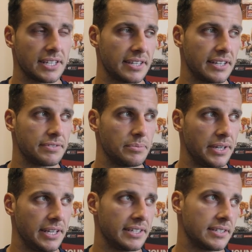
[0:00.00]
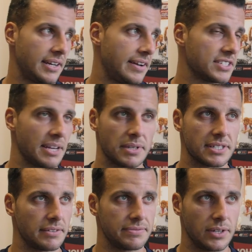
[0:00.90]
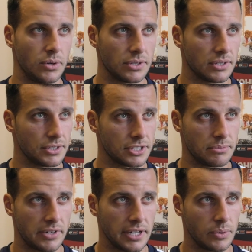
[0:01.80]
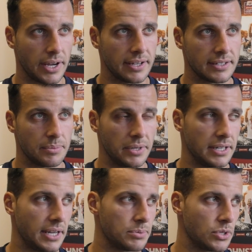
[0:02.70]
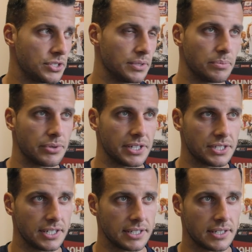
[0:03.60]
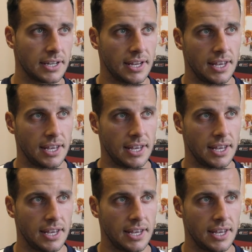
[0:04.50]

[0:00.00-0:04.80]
I think for me, I just kept myself fit all summer anyway. I've been at Ipswich doing pre-season.